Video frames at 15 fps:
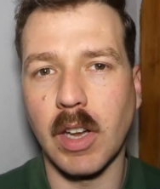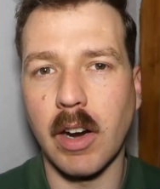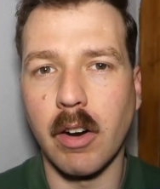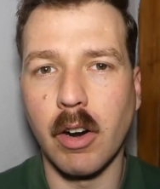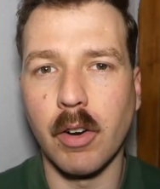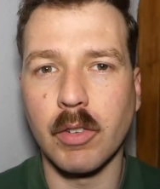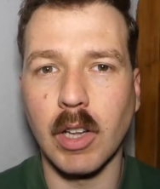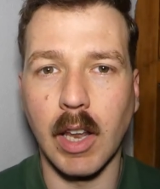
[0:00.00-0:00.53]

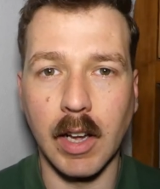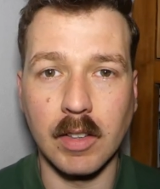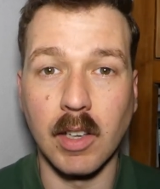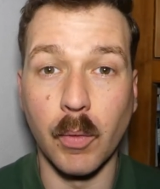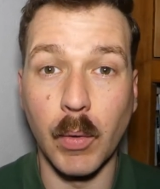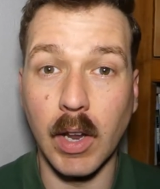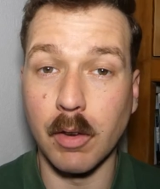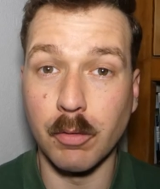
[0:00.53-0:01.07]
area of
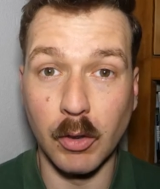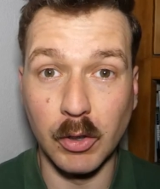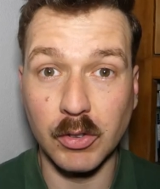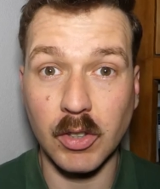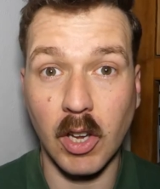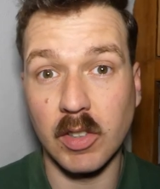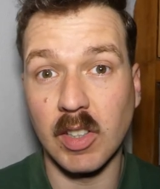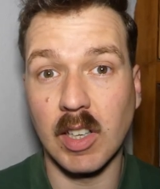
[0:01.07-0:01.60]
collecting when I first
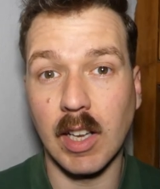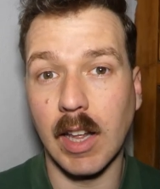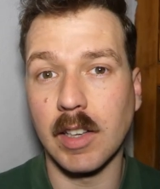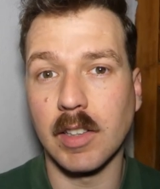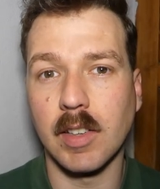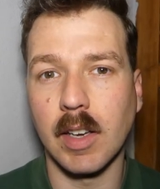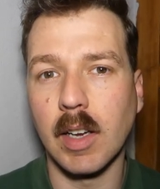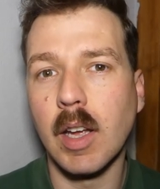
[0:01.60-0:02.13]
started
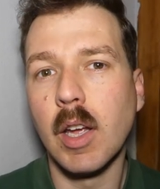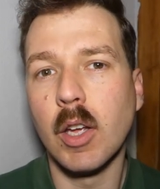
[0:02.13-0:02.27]
collecting